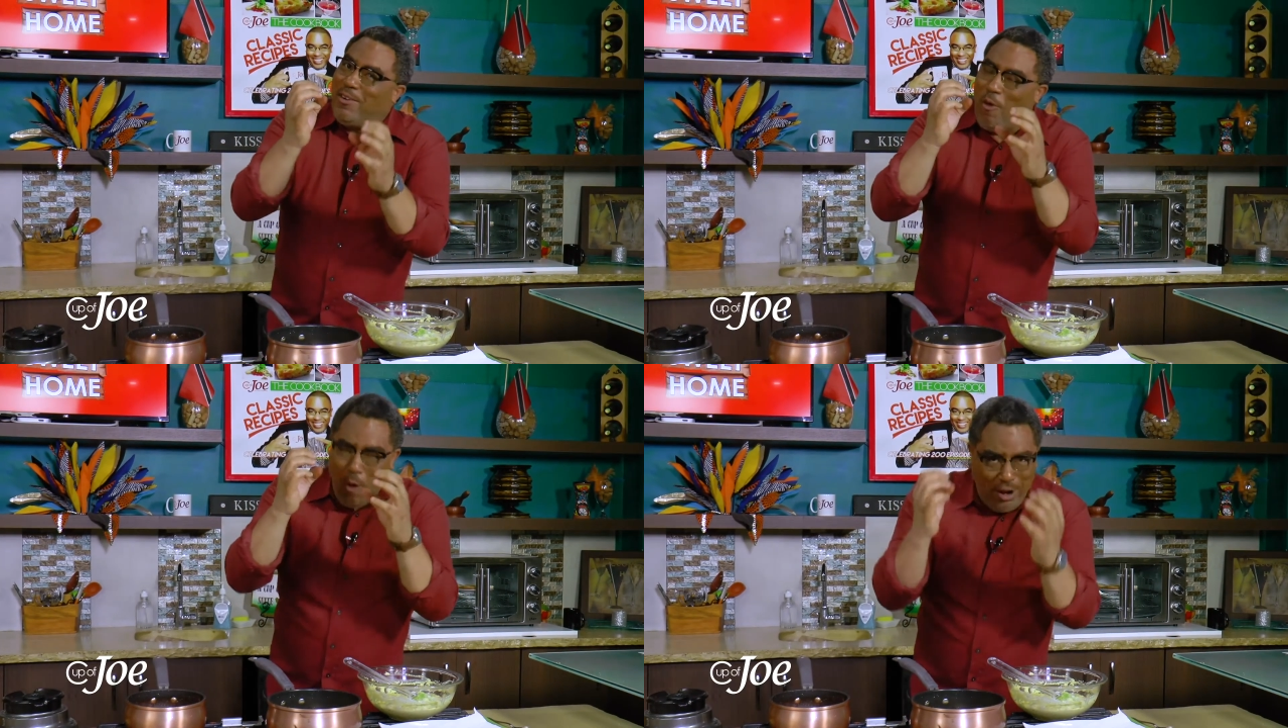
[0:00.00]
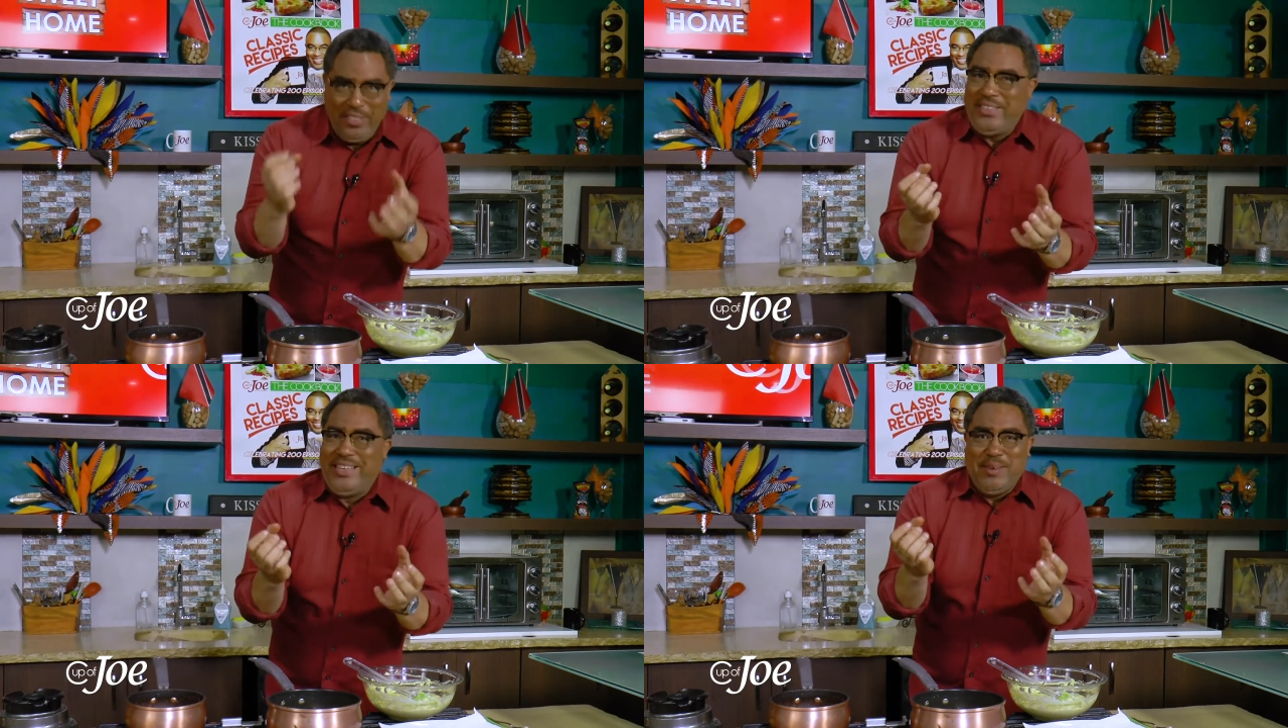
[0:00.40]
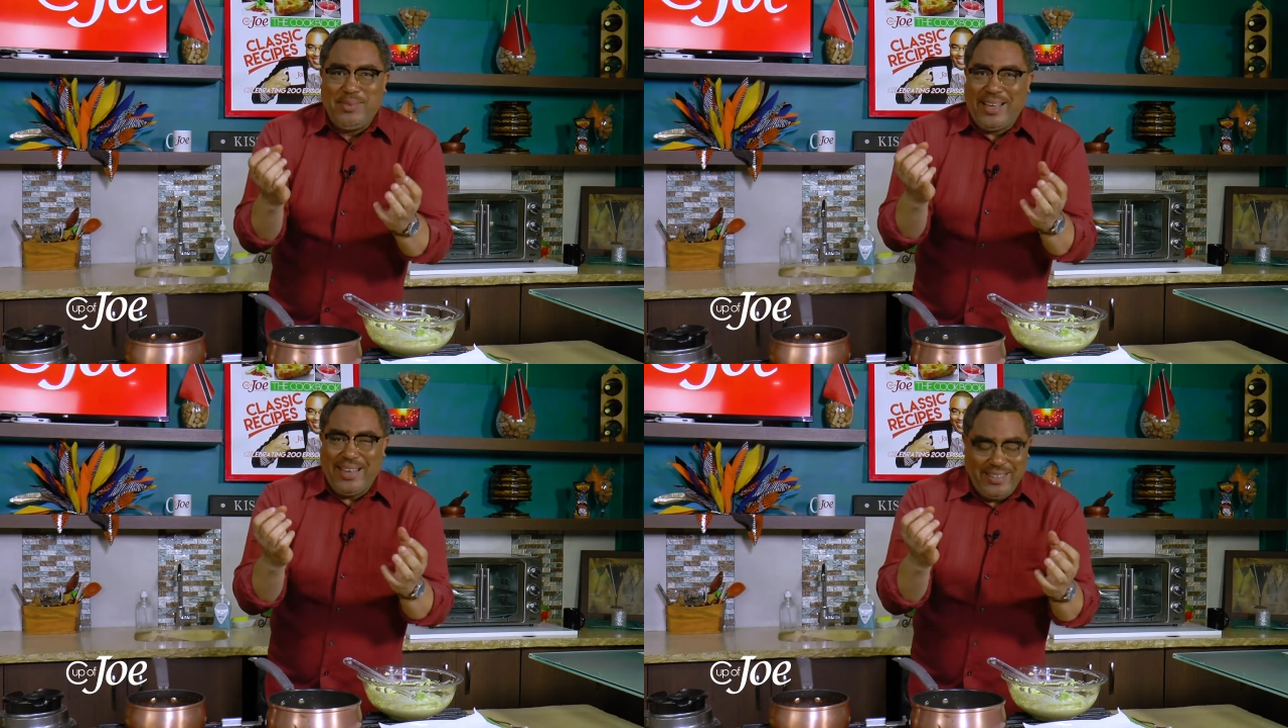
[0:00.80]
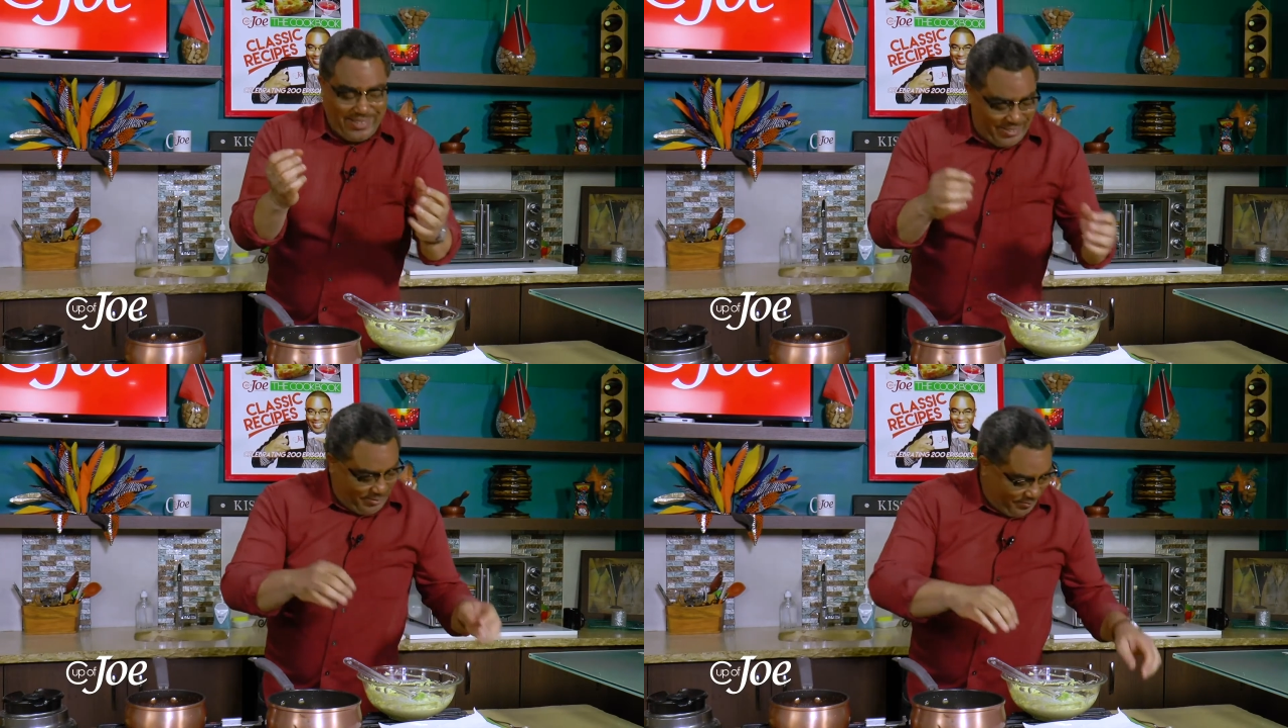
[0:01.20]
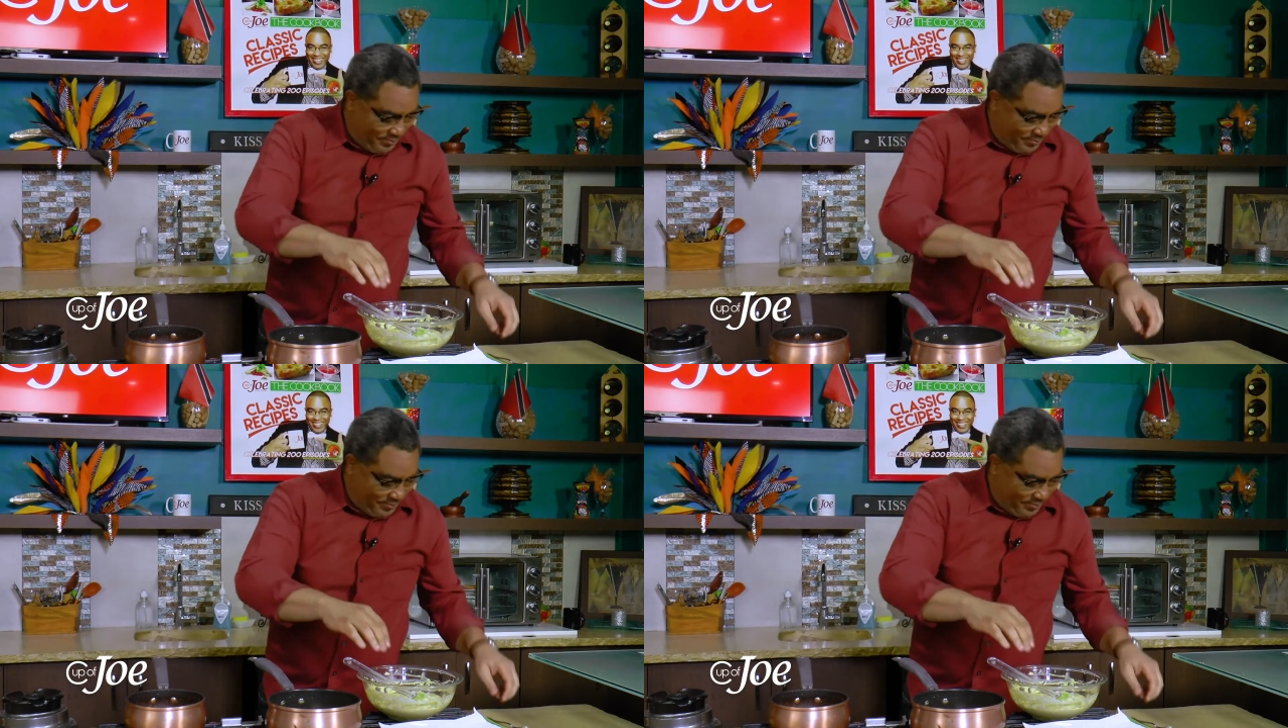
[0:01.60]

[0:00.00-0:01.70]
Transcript: all the same size.